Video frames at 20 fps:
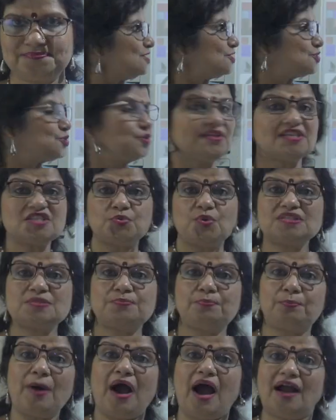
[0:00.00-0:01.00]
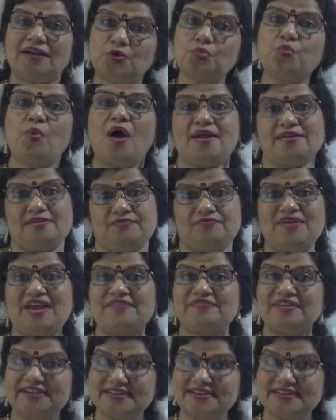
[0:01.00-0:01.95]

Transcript: So this was part 1 where we